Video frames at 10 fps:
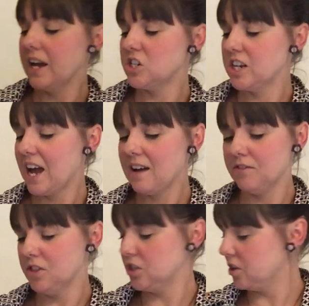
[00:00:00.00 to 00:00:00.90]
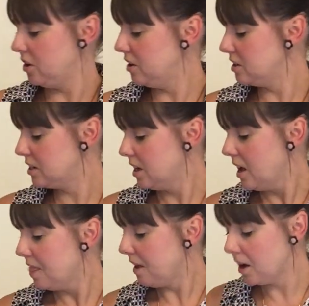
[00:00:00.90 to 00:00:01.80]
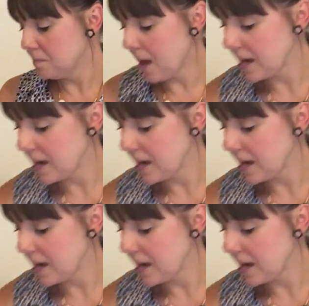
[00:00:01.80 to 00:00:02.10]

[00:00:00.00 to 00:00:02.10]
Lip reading: I actually have the skirt that I